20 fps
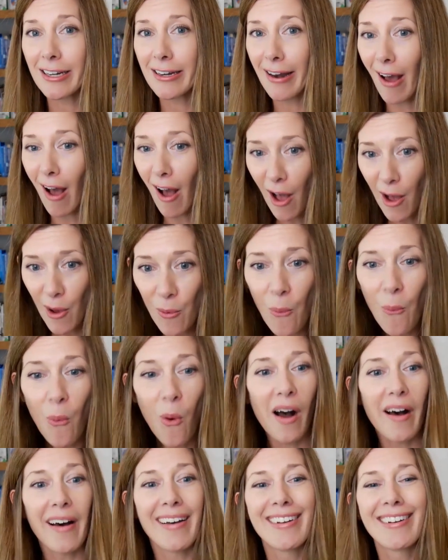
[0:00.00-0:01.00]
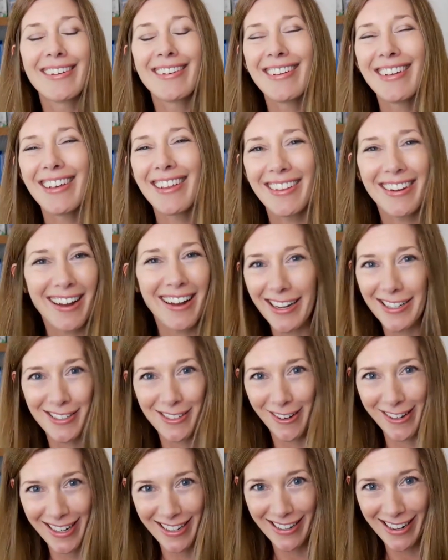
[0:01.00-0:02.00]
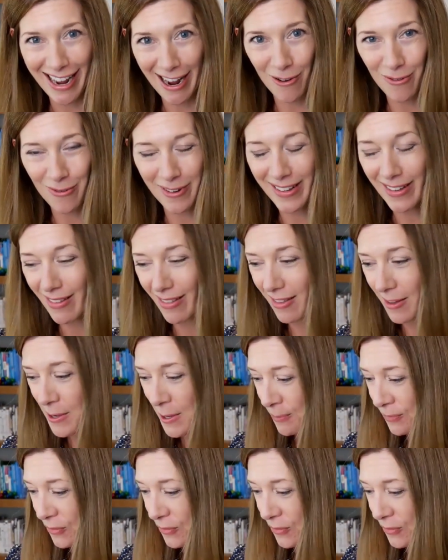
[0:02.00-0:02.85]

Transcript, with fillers: not one that I started out with.